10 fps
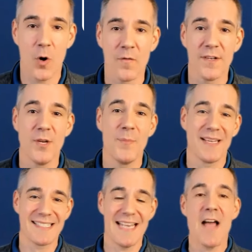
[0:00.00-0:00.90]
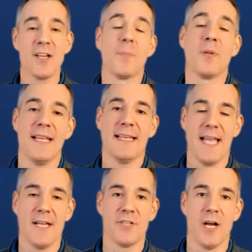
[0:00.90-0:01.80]
over you, because now you're playing
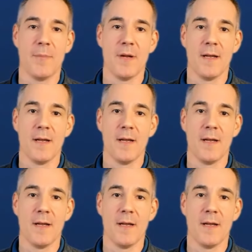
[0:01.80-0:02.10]
catch up,